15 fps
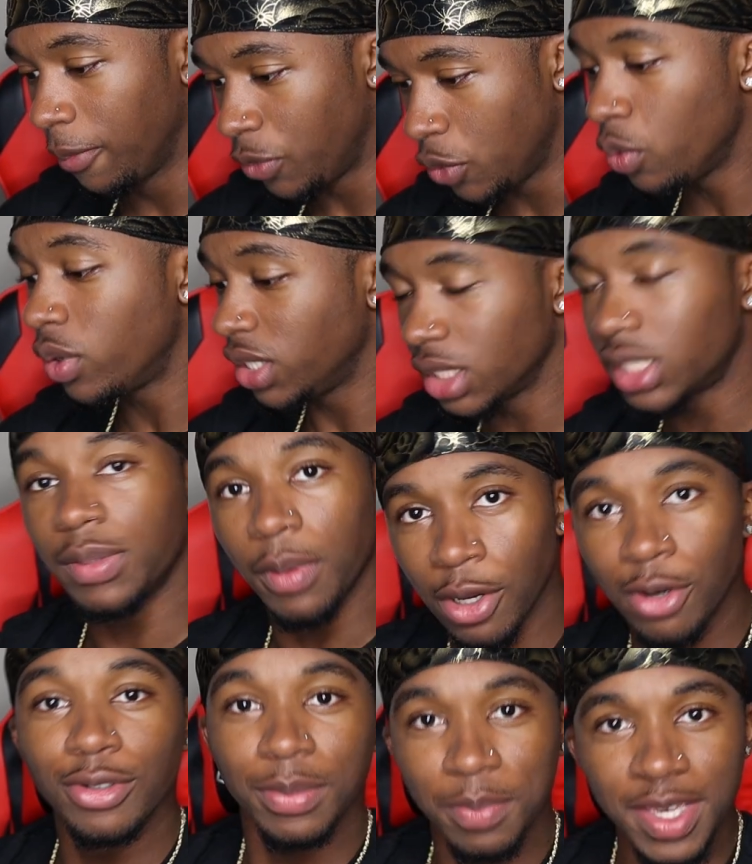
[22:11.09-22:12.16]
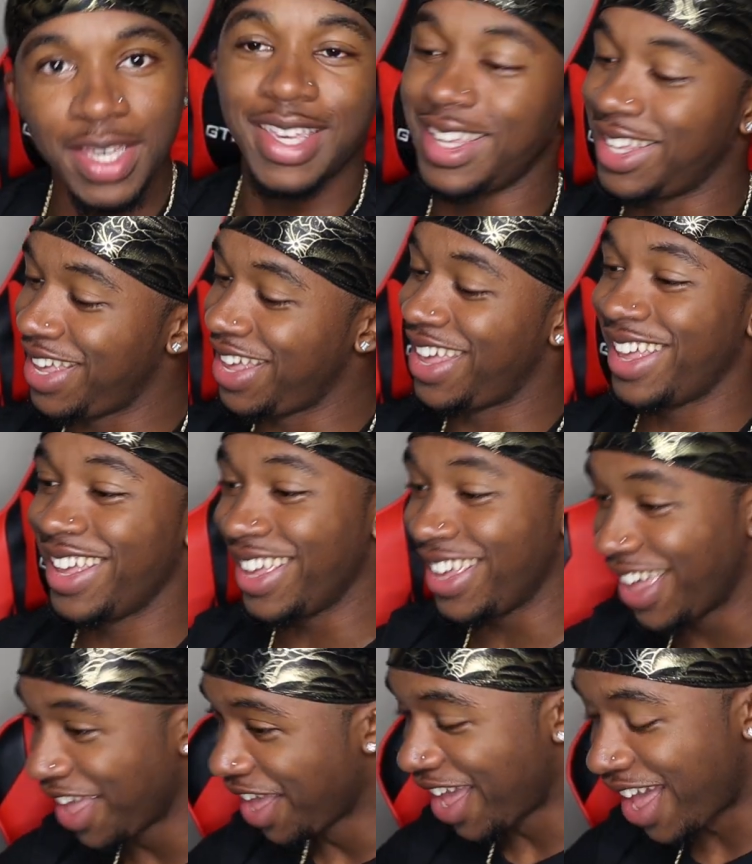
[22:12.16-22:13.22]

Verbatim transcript: You can expose me.